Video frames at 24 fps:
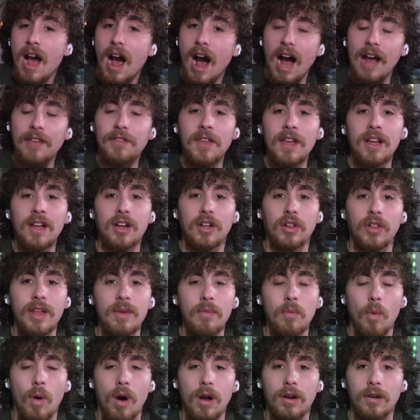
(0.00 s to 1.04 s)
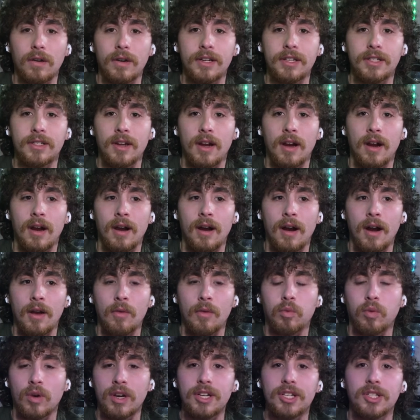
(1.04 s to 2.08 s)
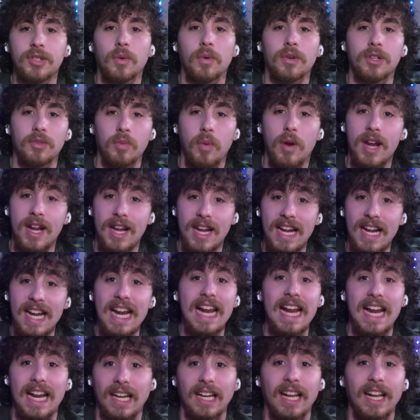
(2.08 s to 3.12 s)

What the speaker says: I think clean water is a resource we need.